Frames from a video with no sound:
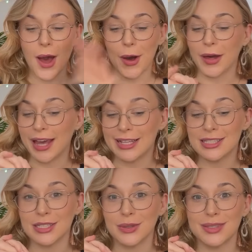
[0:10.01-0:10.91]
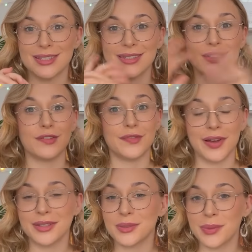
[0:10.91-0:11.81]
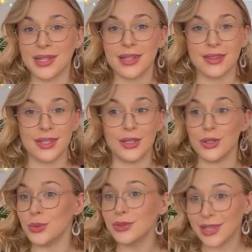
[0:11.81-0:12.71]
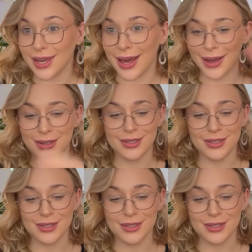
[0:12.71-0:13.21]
Okay, so this is the first week of the new year.